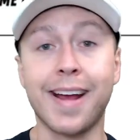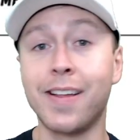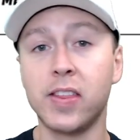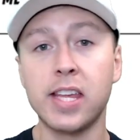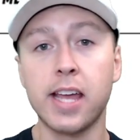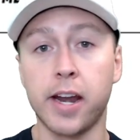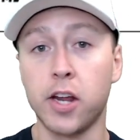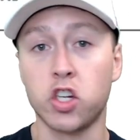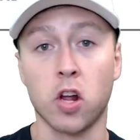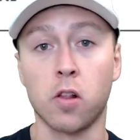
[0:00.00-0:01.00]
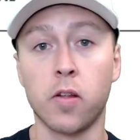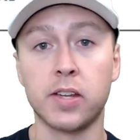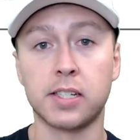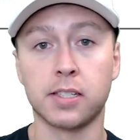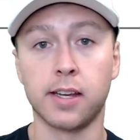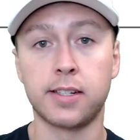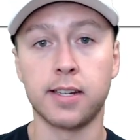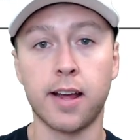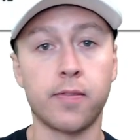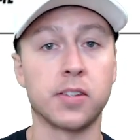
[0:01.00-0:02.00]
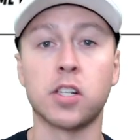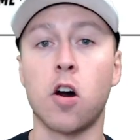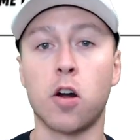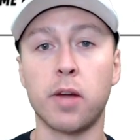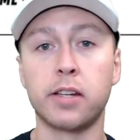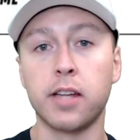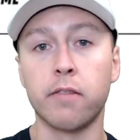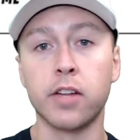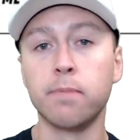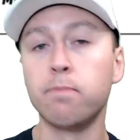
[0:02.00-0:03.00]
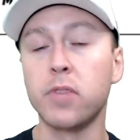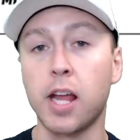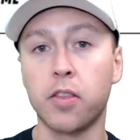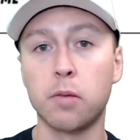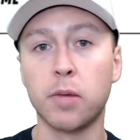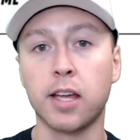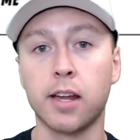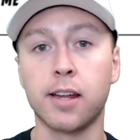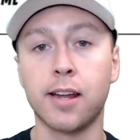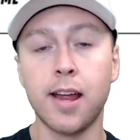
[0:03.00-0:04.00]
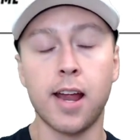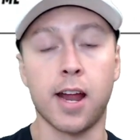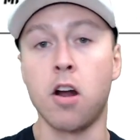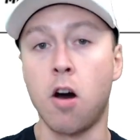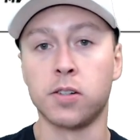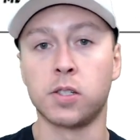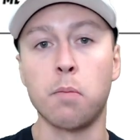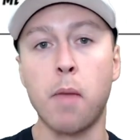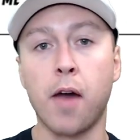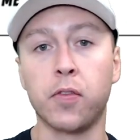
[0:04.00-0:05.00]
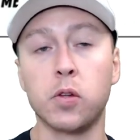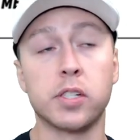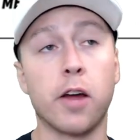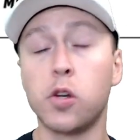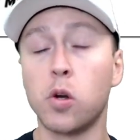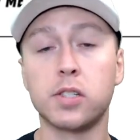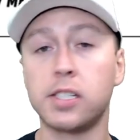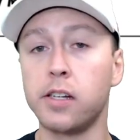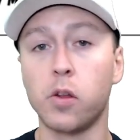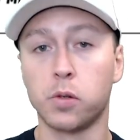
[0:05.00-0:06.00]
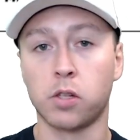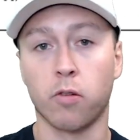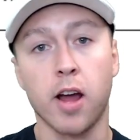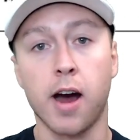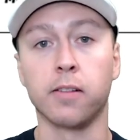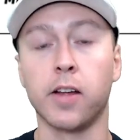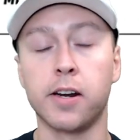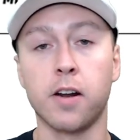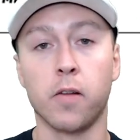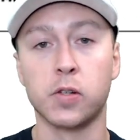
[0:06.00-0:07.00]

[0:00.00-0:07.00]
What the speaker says: in the NHL on this slate tonight. That's Connor McDavid, Nathan MacKinnon, and Austin Matthews. Now, you don't see those three highlighted on the